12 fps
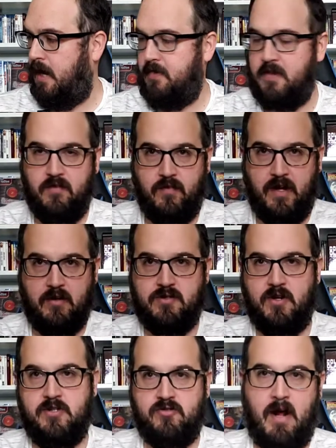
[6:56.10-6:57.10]
This video
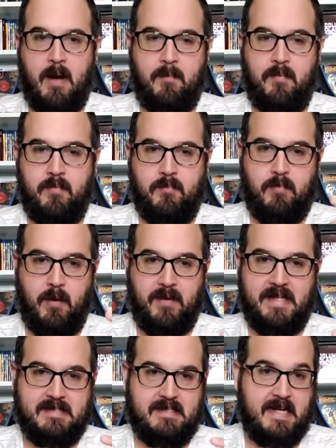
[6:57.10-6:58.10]
is going to drop
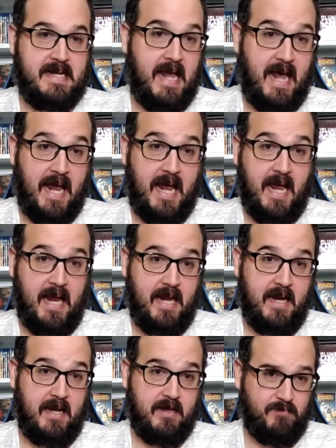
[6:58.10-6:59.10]
probably
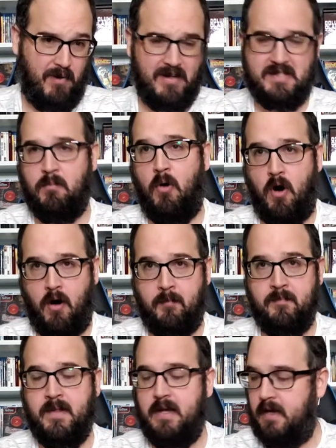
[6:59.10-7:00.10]
today, probably tomorrow.
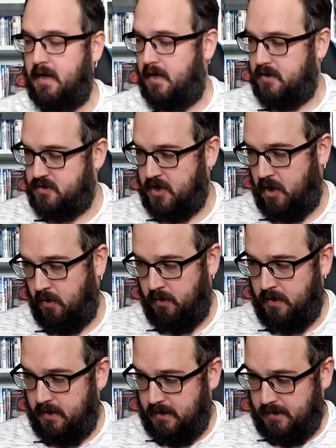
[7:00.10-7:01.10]
So